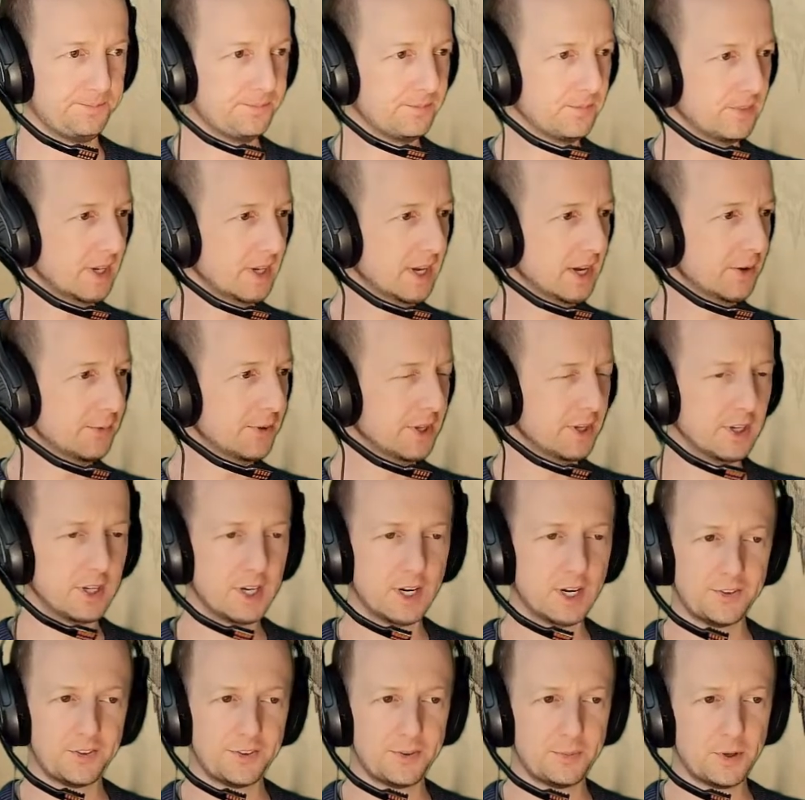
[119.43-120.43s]
And we're going
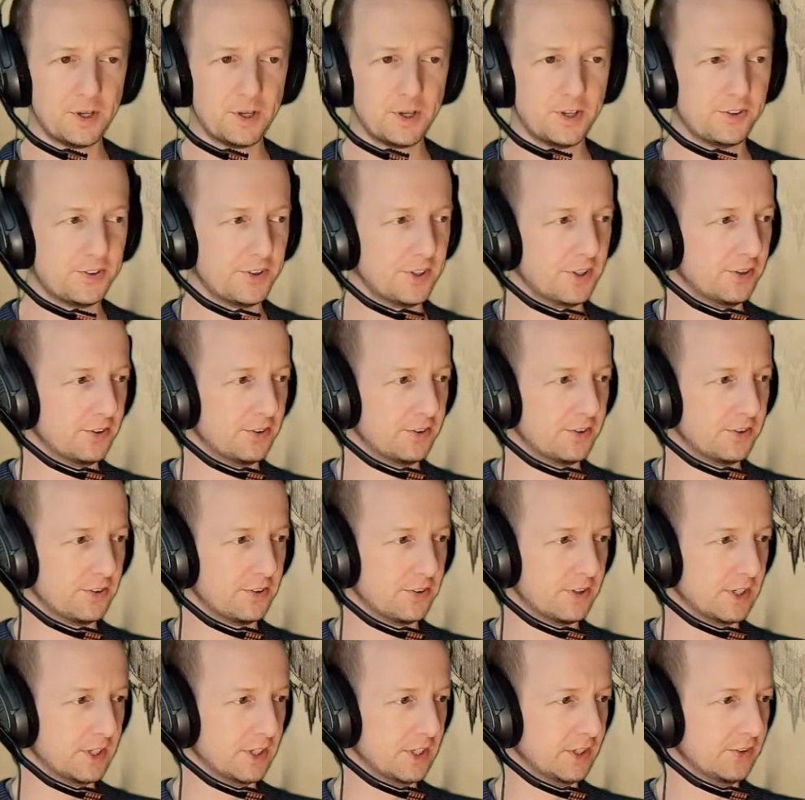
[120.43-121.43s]
to customize these
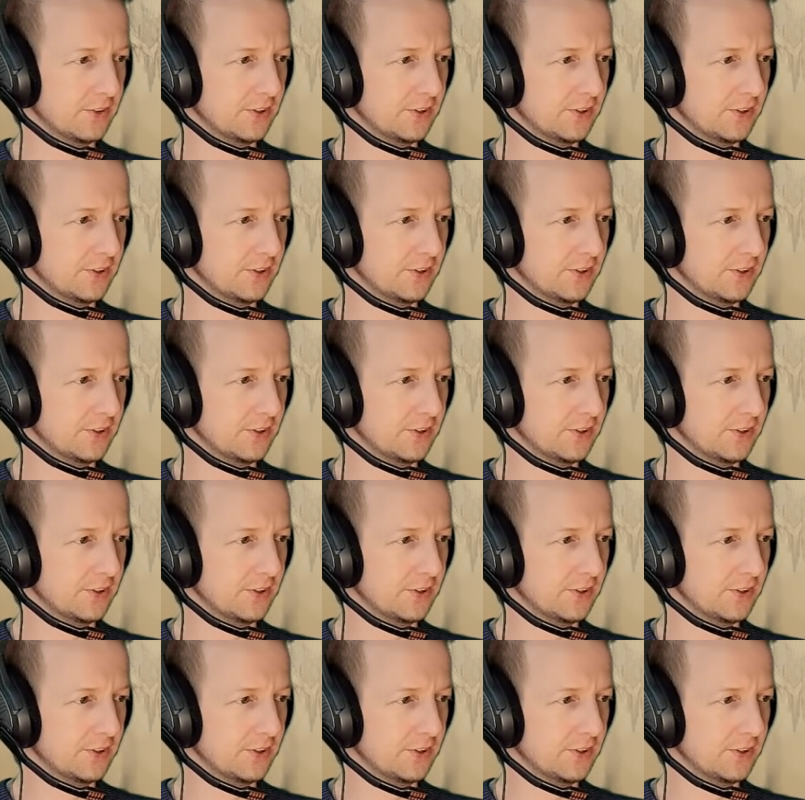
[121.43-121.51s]
settings